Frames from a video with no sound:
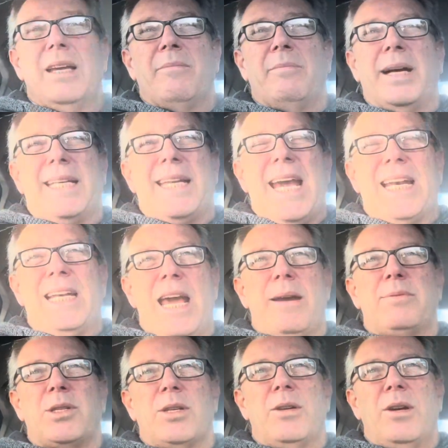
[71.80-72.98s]
But
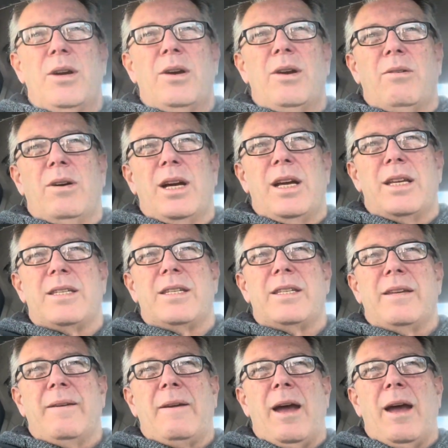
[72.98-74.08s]
Datlabs was